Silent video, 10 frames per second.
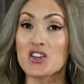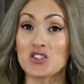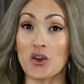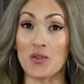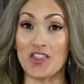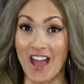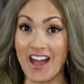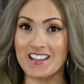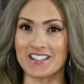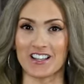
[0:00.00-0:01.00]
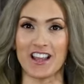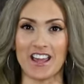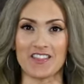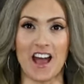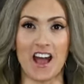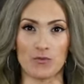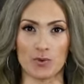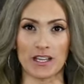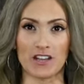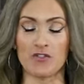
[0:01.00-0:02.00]
So that is the light that I
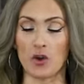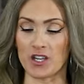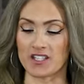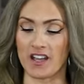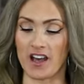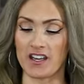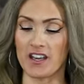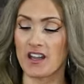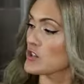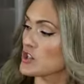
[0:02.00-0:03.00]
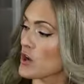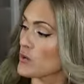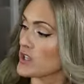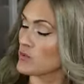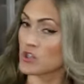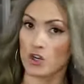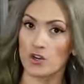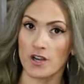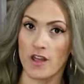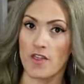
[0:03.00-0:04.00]
really focus on. So you
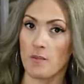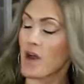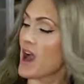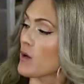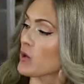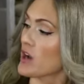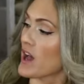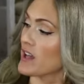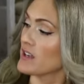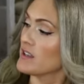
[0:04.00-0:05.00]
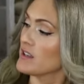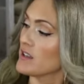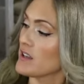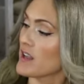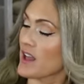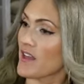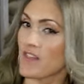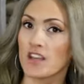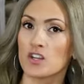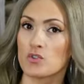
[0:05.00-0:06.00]
turn the power on and
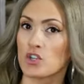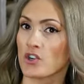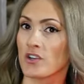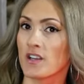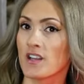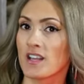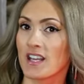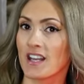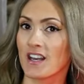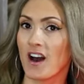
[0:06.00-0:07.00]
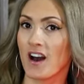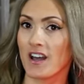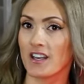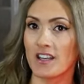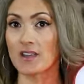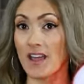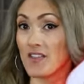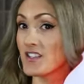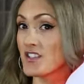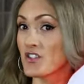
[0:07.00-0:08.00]
then you turn it on. And
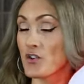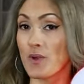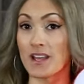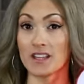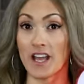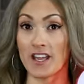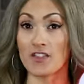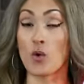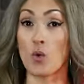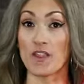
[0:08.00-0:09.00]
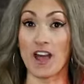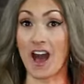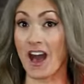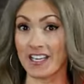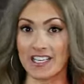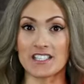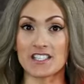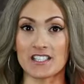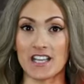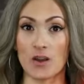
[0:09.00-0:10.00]
this is the red light, the one that I need to
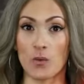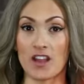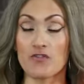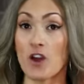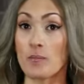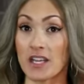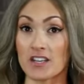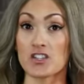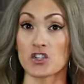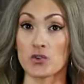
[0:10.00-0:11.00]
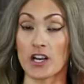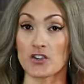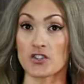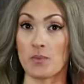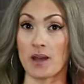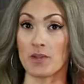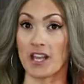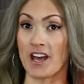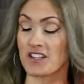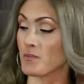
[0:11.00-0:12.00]
stay away from because it triggers my
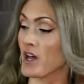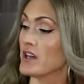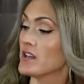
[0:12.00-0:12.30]
melasma.